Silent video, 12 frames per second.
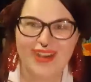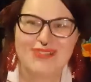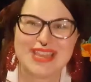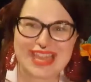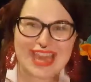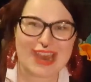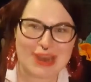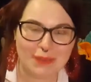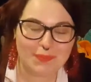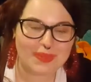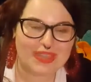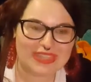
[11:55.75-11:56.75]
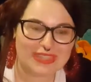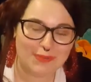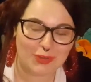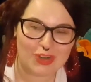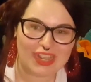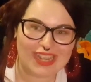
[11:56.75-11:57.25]
We get up in the
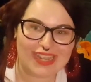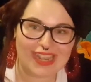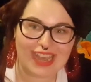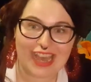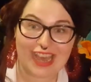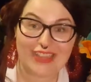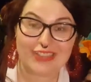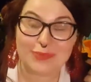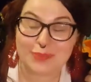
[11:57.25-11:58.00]
morning and